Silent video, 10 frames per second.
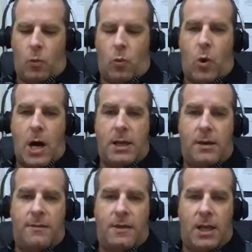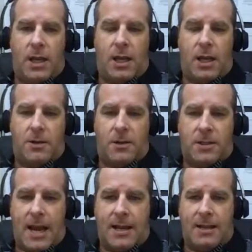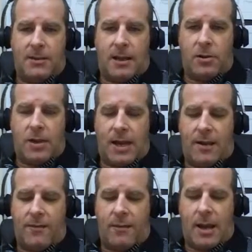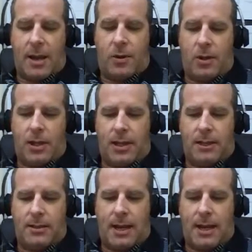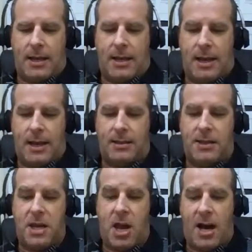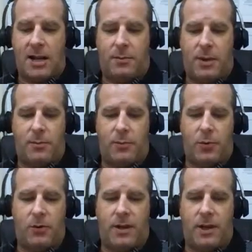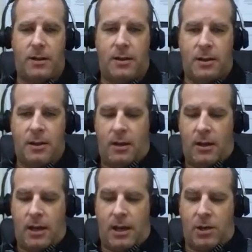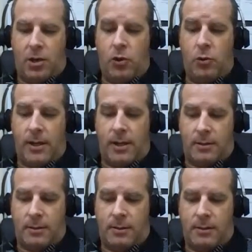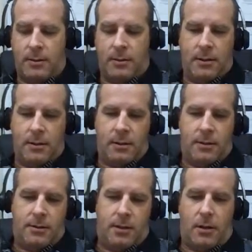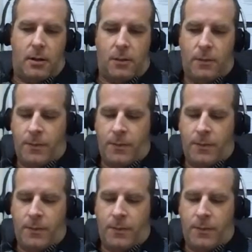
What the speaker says: one of the understandings that you can have from that bullet is that it has not been proven in humans. So